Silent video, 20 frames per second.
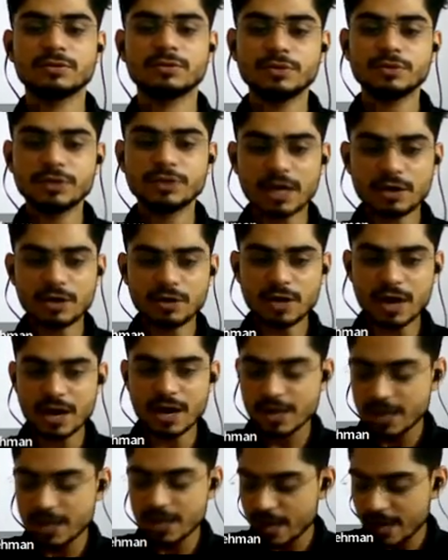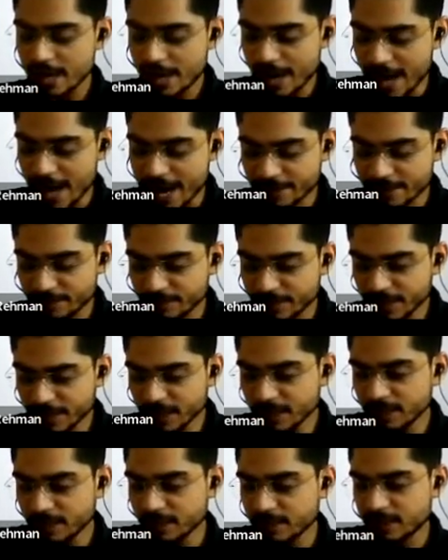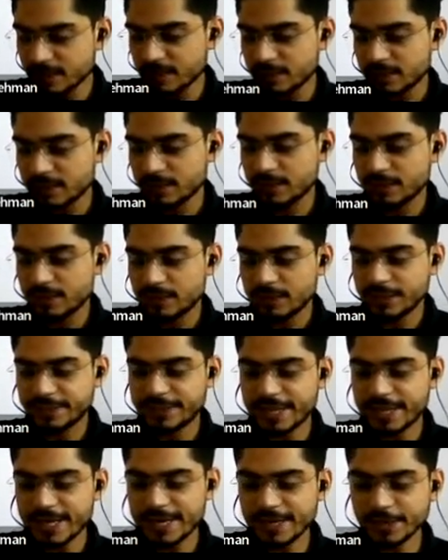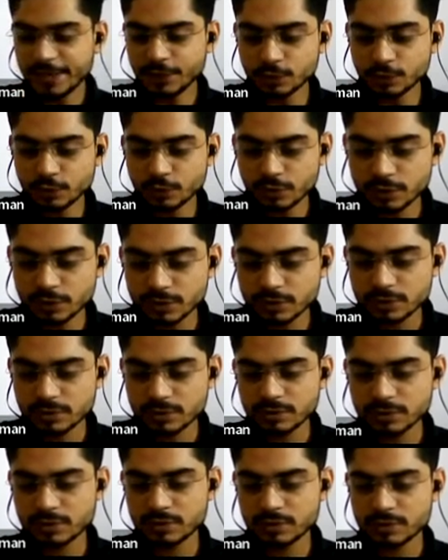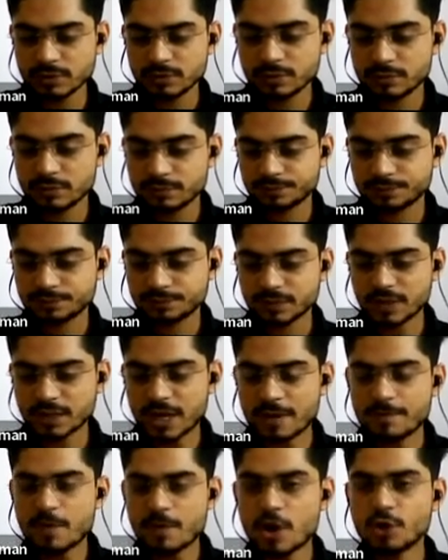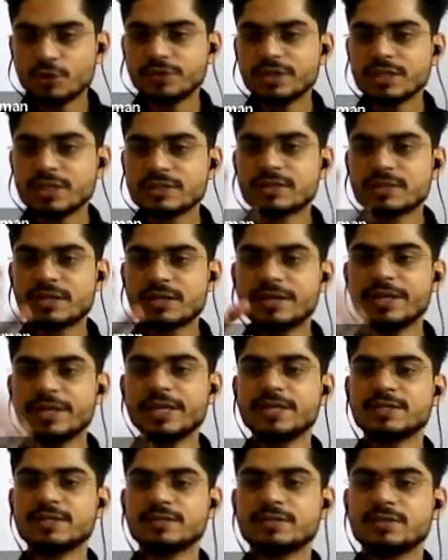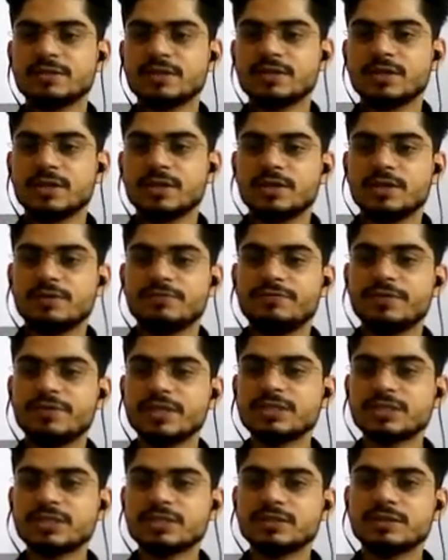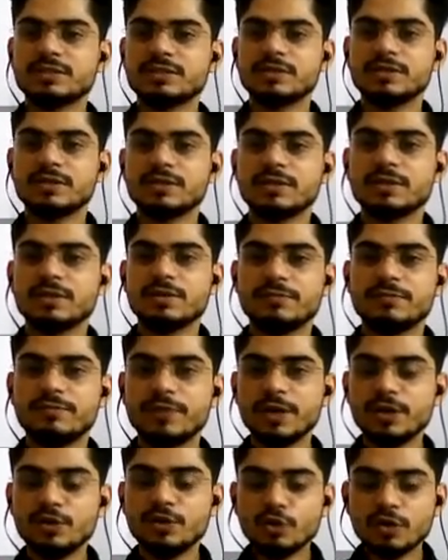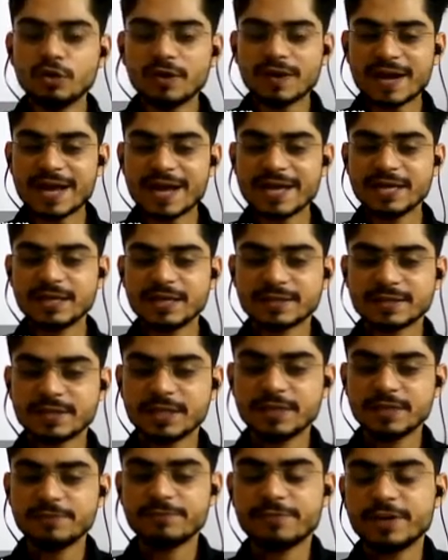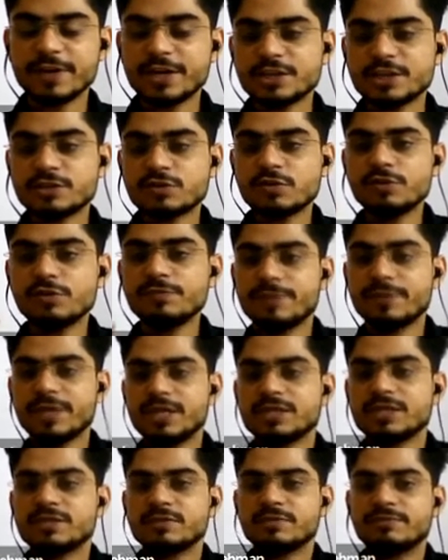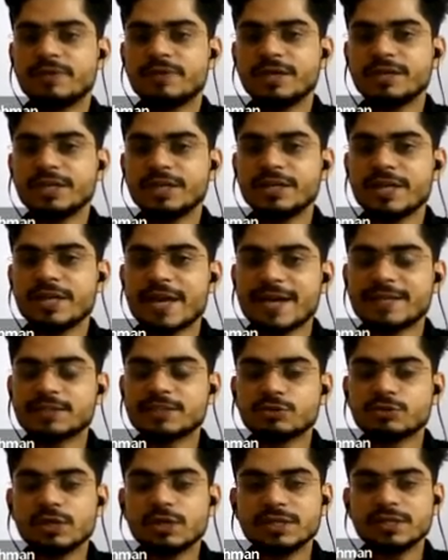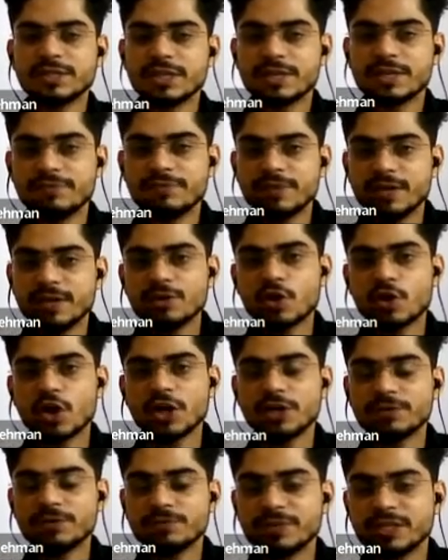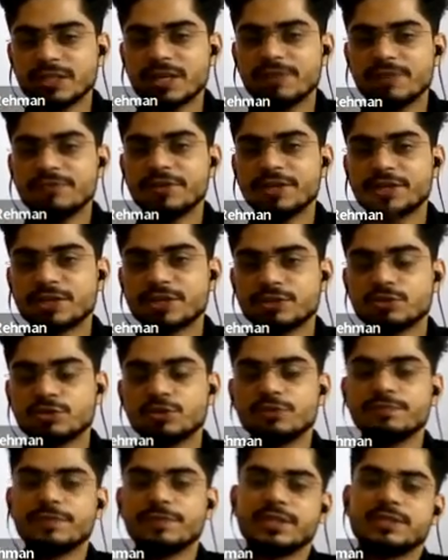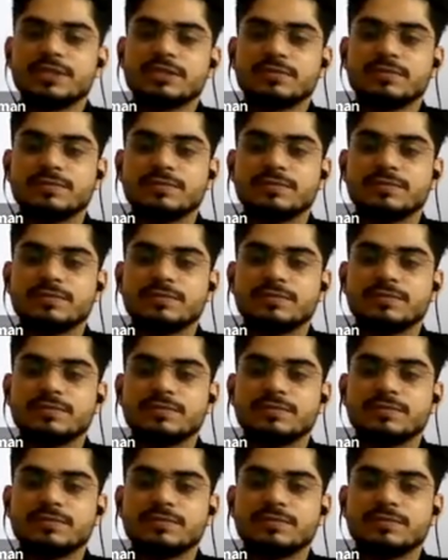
So now I will tell you about the circuits which will look like the Wheatstone bridge, but in actual they will not be the Wheatstone bridge.